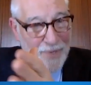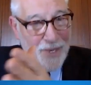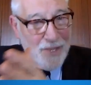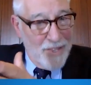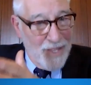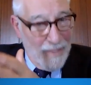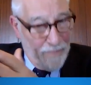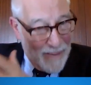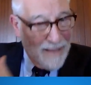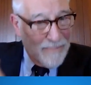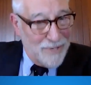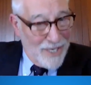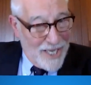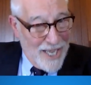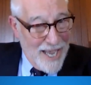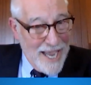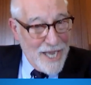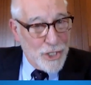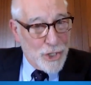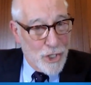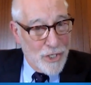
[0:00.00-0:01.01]
the
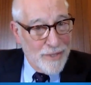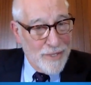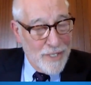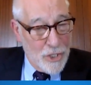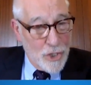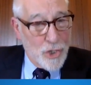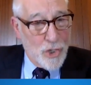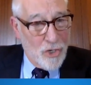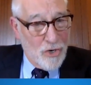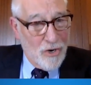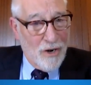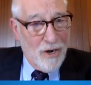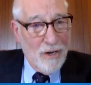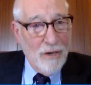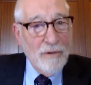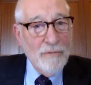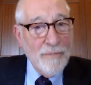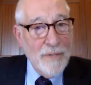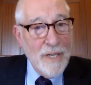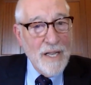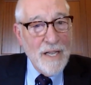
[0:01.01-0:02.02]
publication, the
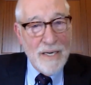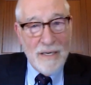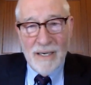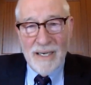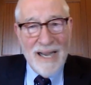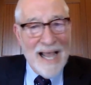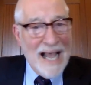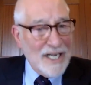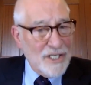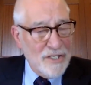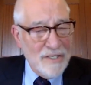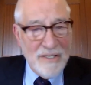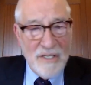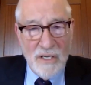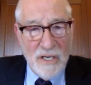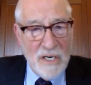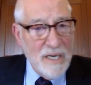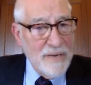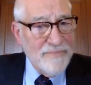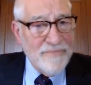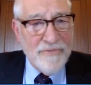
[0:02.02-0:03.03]
journal, lots of
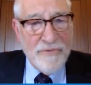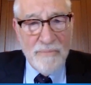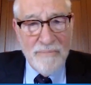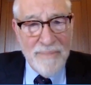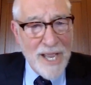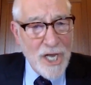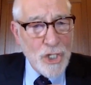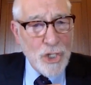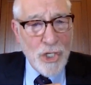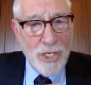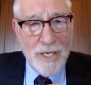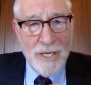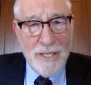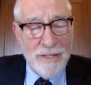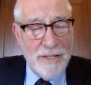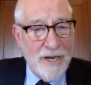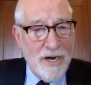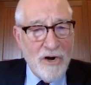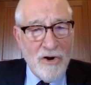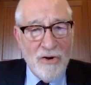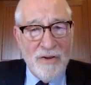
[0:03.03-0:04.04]
good information
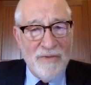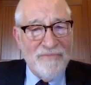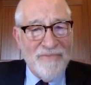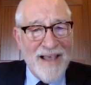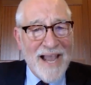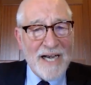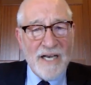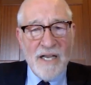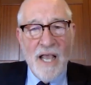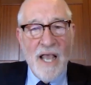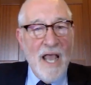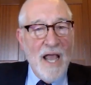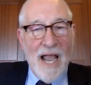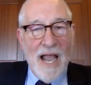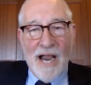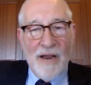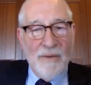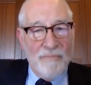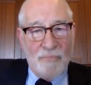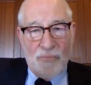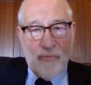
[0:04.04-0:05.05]
in there. In fact,
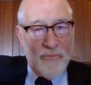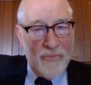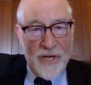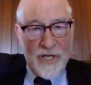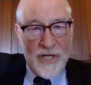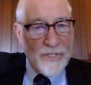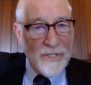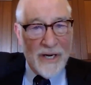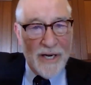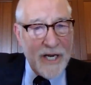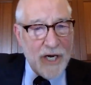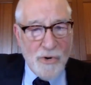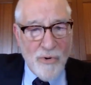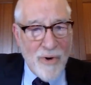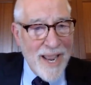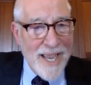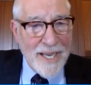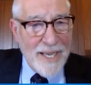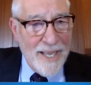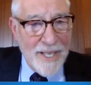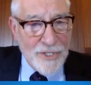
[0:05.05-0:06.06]
recently
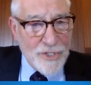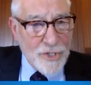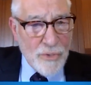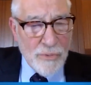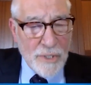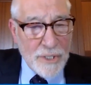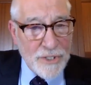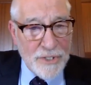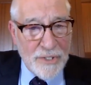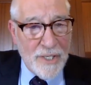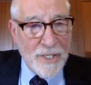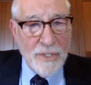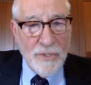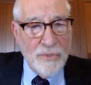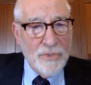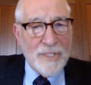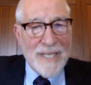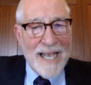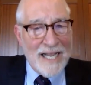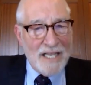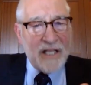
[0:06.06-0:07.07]
Craig Israelson,
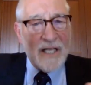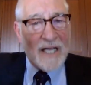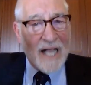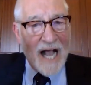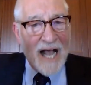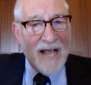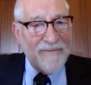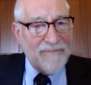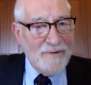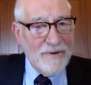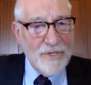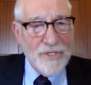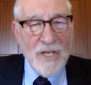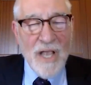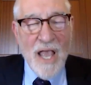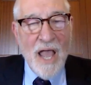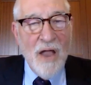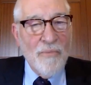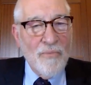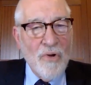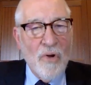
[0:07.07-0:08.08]
who's at the conference,
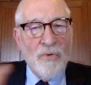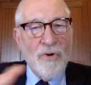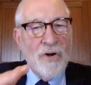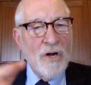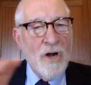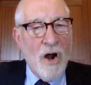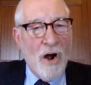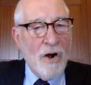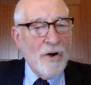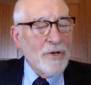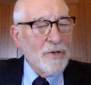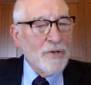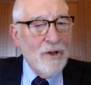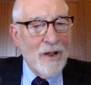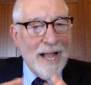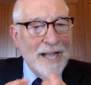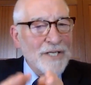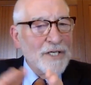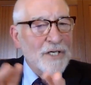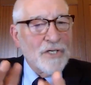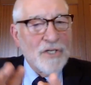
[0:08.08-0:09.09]
wrote an
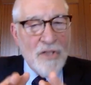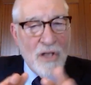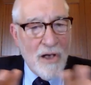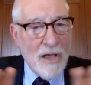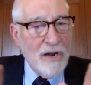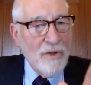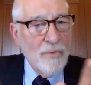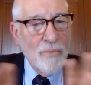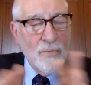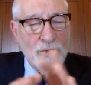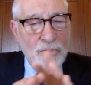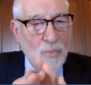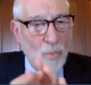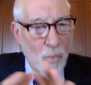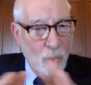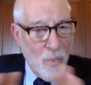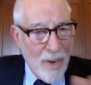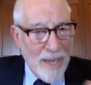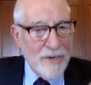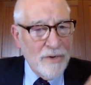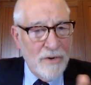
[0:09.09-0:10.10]
article. I just thought it was
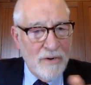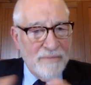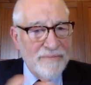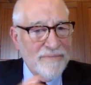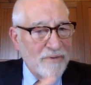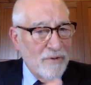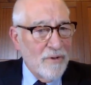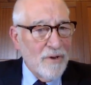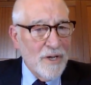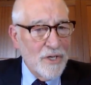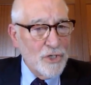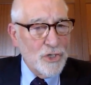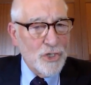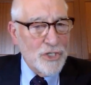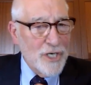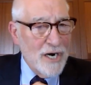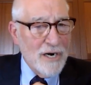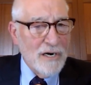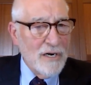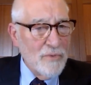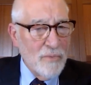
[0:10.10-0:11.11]
wonderful and
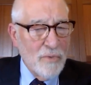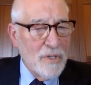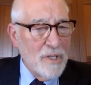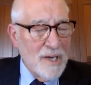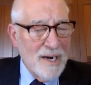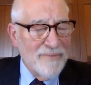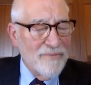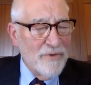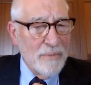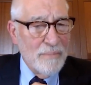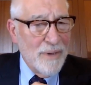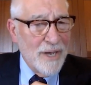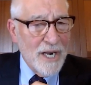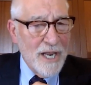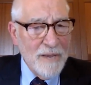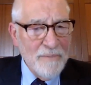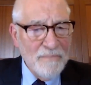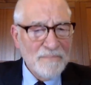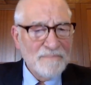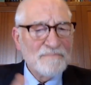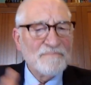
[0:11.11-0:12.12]
shared it with
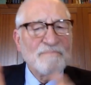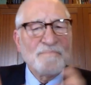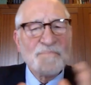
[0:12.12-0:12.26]
everybody.